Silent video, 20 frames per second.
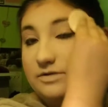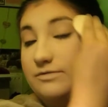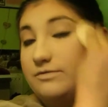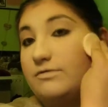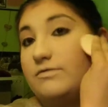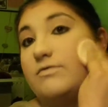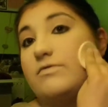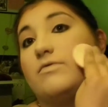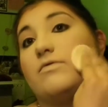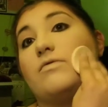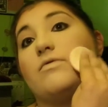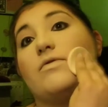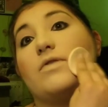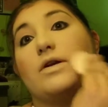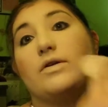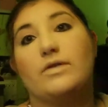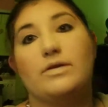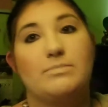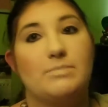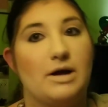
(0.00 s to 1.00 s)

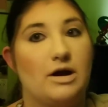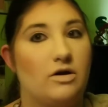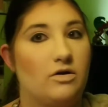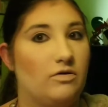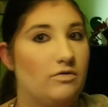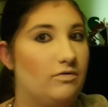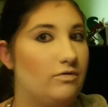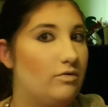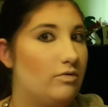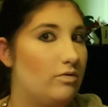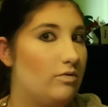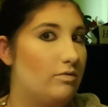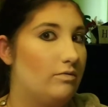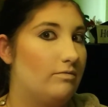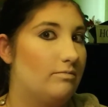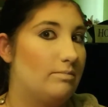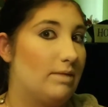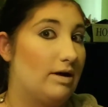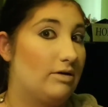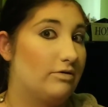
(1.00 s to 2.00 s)
very powerful
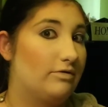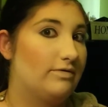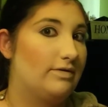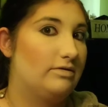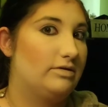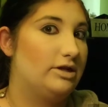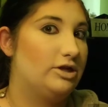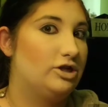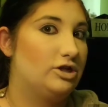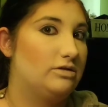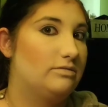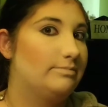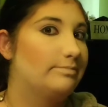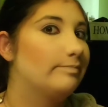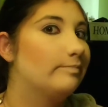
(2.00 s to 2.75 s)
powder foundation.